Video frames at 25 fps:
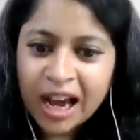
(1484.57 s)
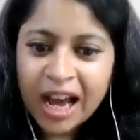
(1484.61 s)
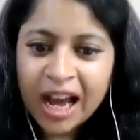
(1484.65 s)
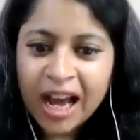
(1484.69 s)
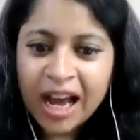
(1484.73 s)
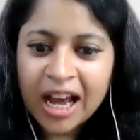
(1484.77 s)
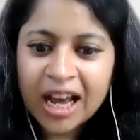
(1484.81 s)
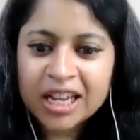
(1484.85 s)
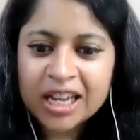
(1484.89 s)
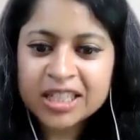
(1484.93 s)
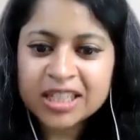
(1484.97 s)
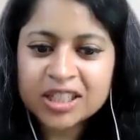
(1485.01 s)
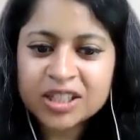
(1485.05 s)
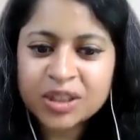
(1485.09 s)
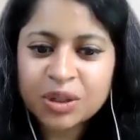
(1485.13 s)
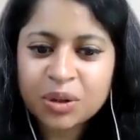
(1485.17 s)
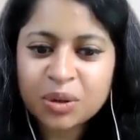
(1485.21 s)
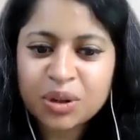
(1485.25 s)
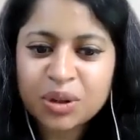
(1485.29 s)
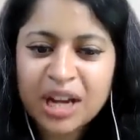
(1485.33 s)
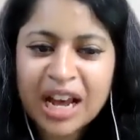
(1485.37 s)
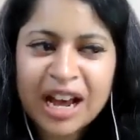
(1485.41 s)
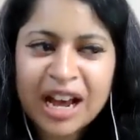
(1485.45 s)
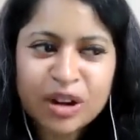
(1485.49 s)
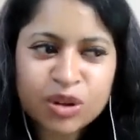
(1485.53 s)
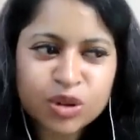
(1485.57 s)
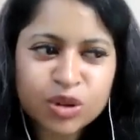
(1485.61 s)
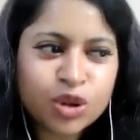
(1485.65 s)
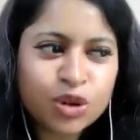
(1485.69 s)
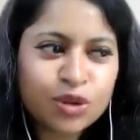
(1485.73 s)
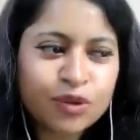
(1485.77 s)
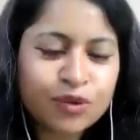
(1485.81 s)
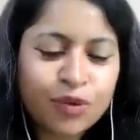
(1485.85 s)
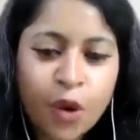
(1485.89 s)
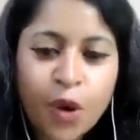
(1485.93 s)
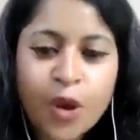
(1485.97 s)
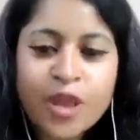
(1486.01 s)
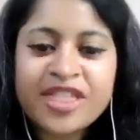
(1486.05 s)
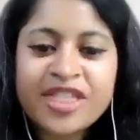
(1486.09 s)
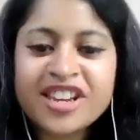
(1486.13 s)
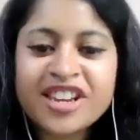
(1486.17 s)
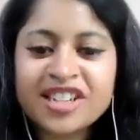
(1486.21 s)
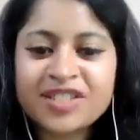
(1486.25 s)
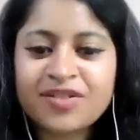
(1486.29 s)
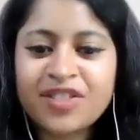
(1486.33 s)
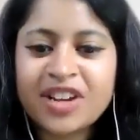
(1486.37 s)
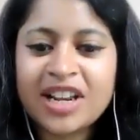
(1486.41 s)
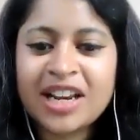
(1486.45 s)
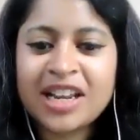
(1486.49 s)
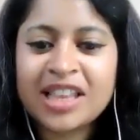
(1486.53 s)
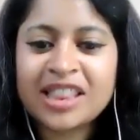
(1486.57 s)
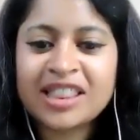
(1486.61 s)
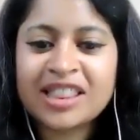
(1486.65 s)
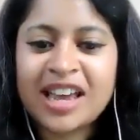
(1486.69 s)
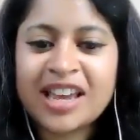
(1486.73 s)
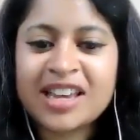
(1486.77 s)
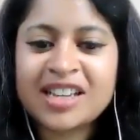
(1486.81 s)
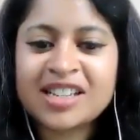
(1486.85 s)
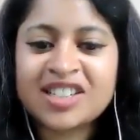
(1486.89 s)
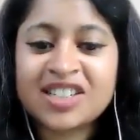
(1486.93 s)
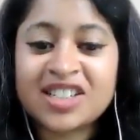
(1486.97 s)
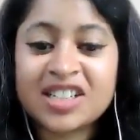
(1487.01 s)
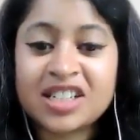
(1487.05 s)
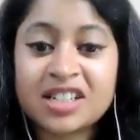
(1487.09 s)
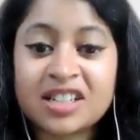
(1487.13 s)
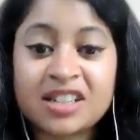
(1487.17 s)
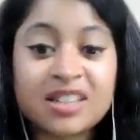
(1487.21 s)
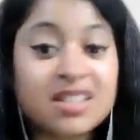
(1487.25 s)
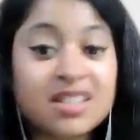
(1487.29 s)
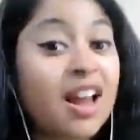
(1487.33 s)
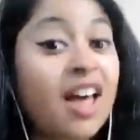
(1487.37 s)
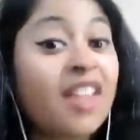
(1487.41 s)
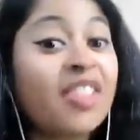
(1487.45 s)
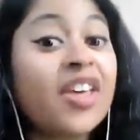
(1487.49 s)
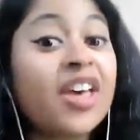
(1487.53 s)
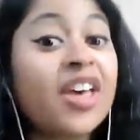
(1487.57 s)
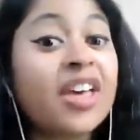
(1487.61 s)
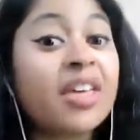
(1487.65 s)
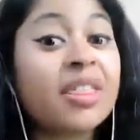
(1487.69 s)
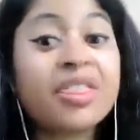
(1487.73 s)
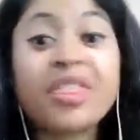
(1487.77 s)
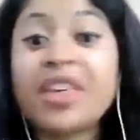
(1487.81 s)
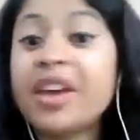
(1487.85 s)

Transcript: And so, how do you avoid this feeling that it's just another